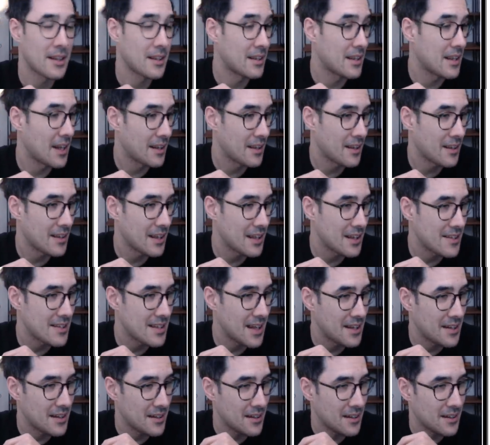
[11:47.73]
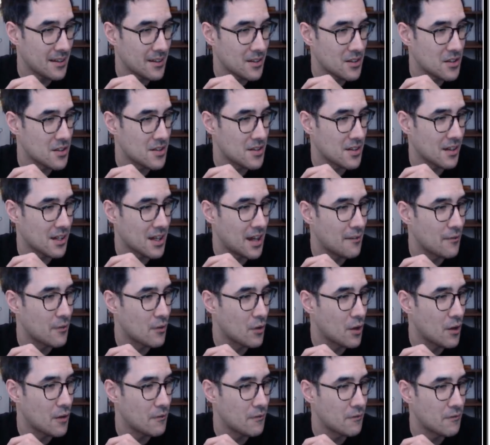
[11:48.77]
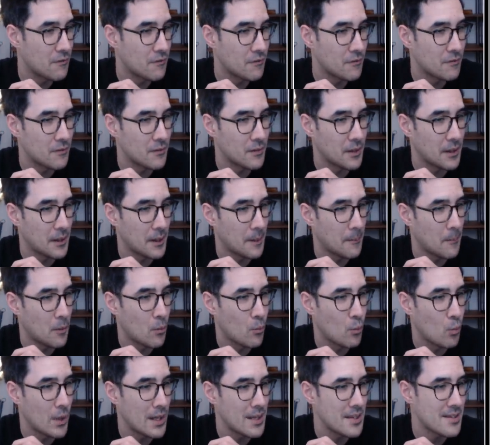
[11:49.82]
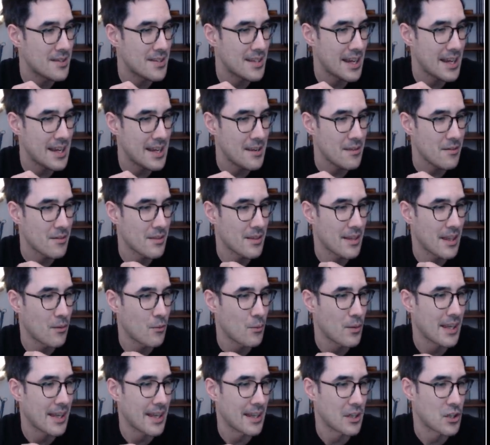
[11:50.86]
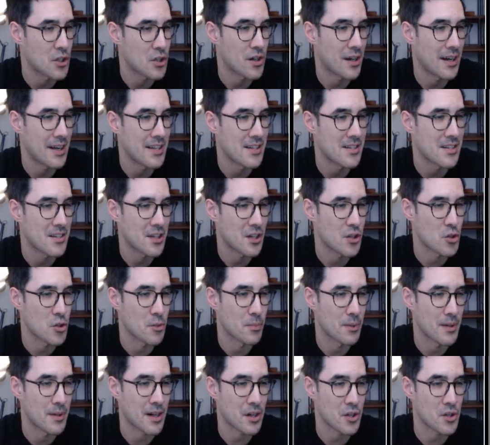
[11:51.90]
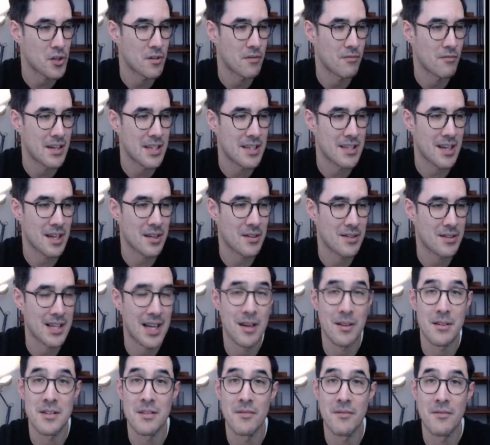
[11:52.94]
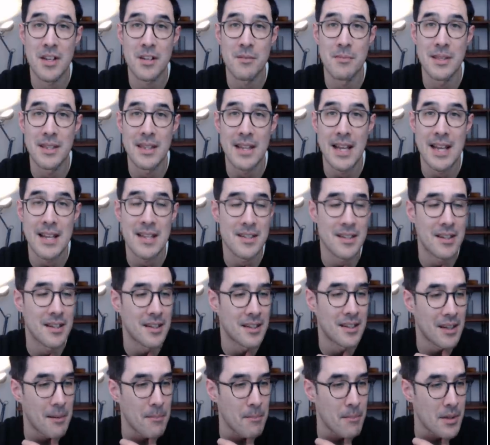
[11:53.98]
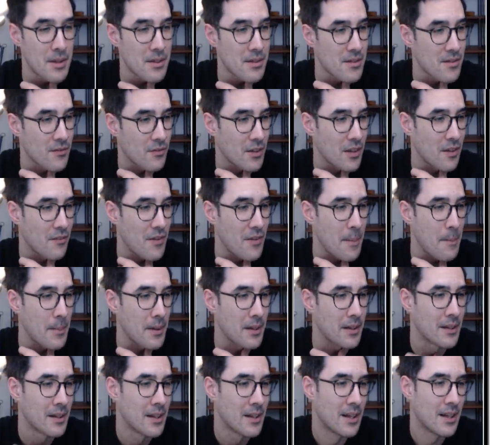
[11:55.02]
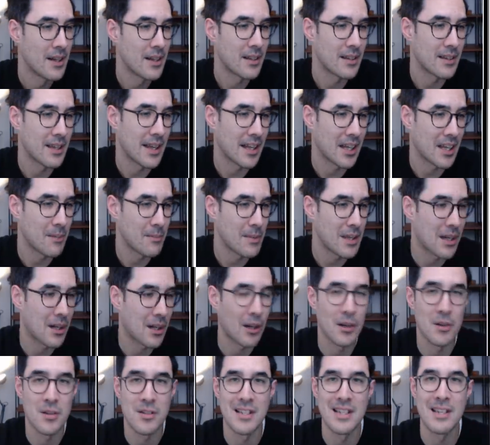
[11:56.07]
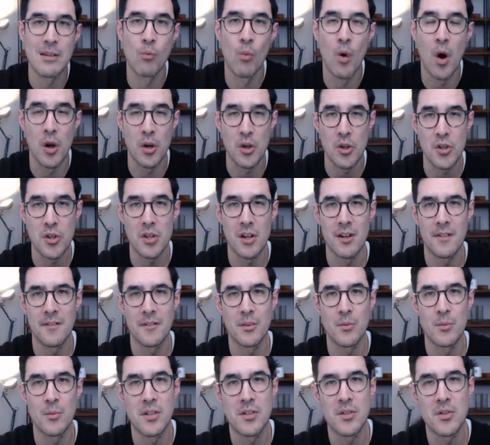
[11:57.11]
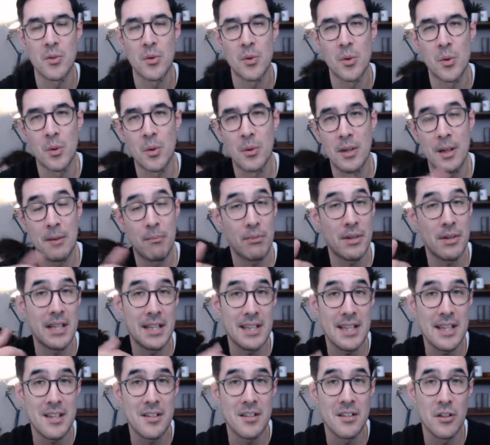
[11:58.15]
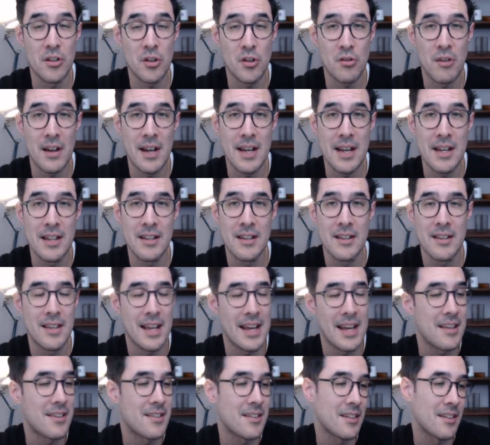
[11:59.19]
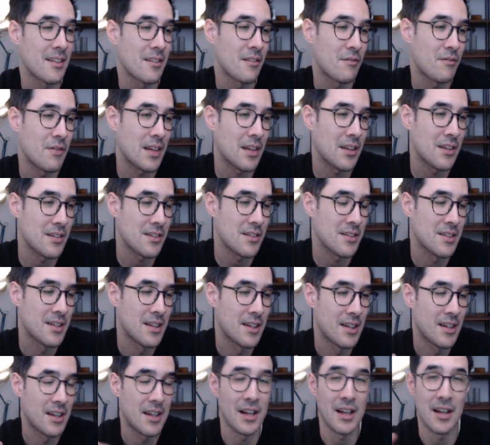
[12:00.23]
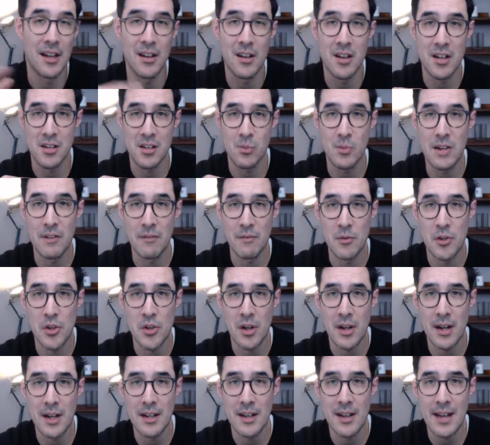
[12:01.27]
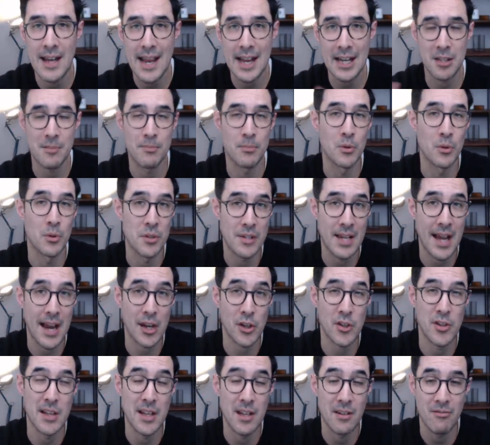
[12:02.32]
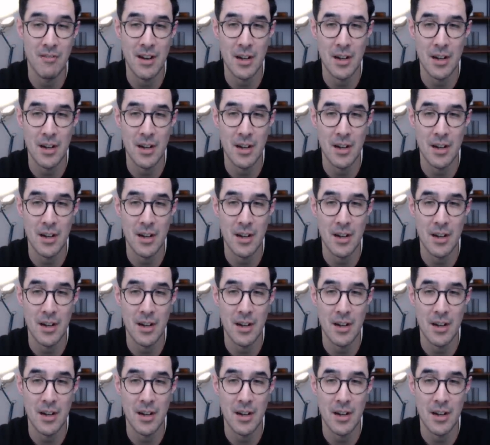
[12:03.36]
the other things then, just to cover off, um, on Wednesday, then we get the Chinese industrial production, retail sales, investment data numbers for November they're going to be closely watched after we saw a pretty decent trade data figures uh, last week from China, exports actually at